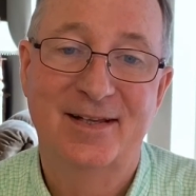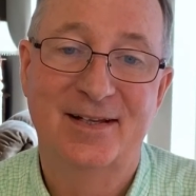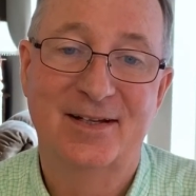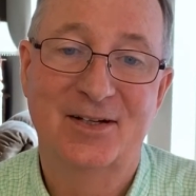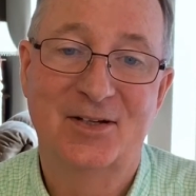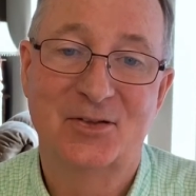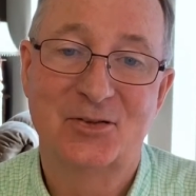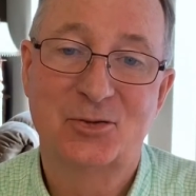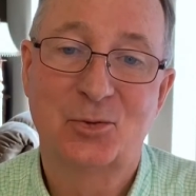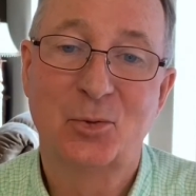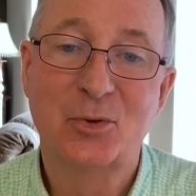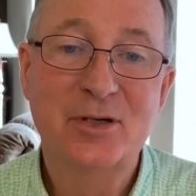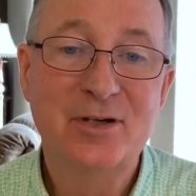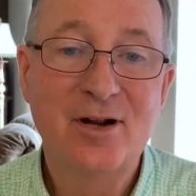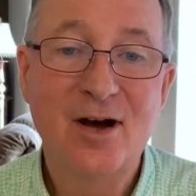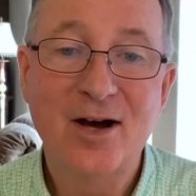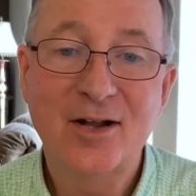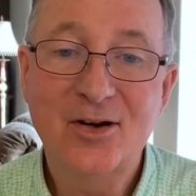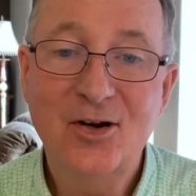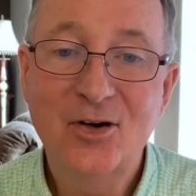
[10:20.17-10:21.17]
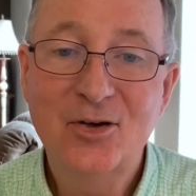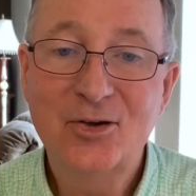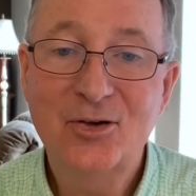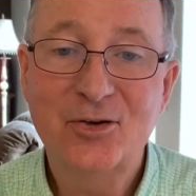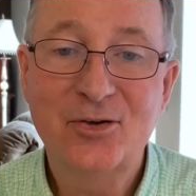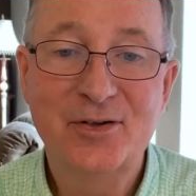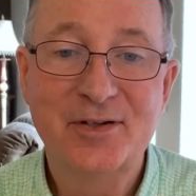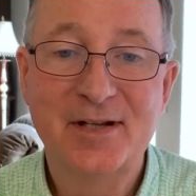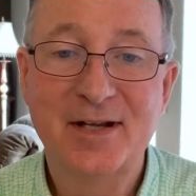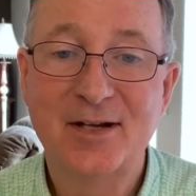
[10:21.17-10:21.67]
So we're not
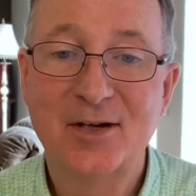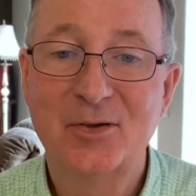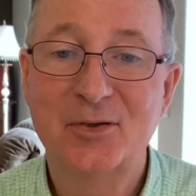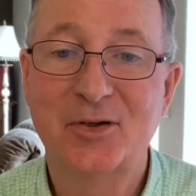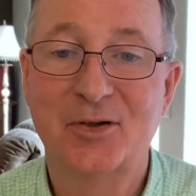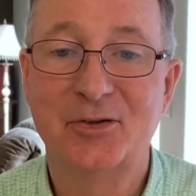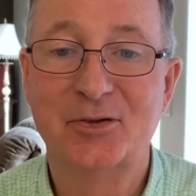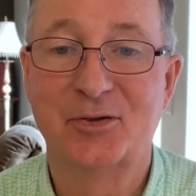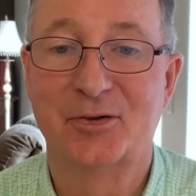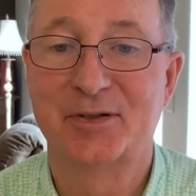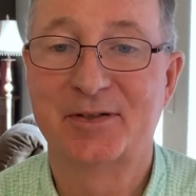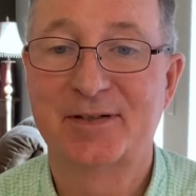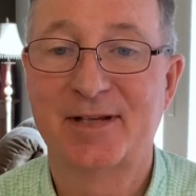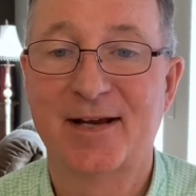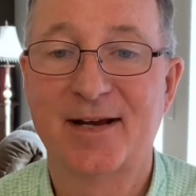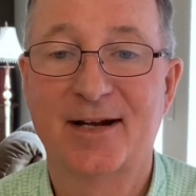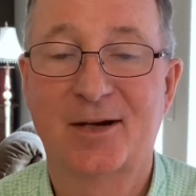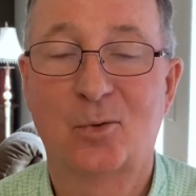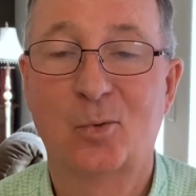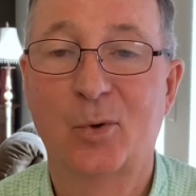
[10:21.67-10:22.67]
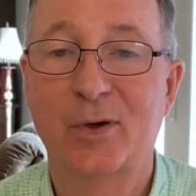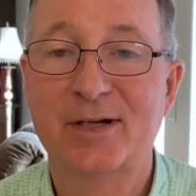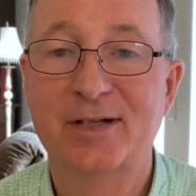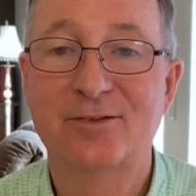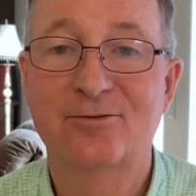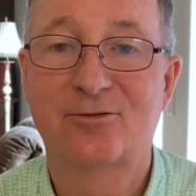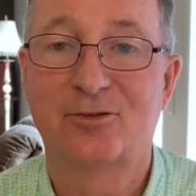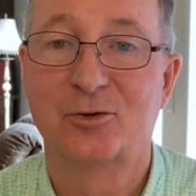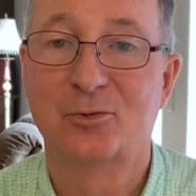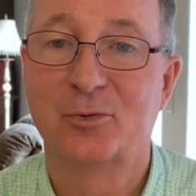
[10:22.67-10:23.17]
hunkered down under attack
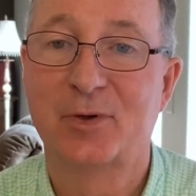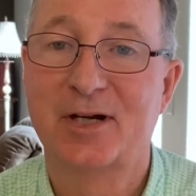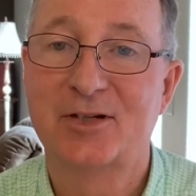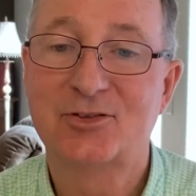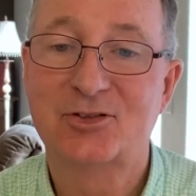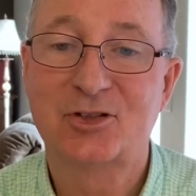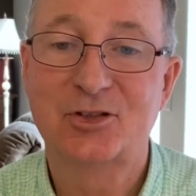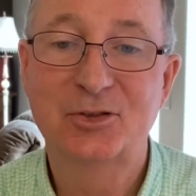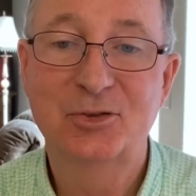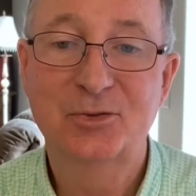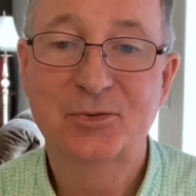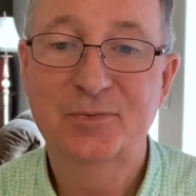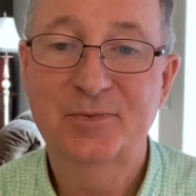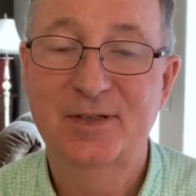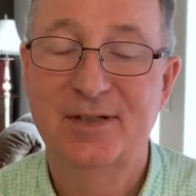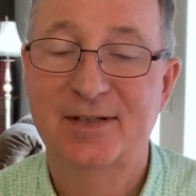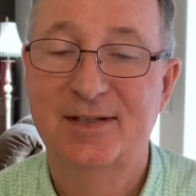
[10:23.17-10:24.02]
waiting for rescue.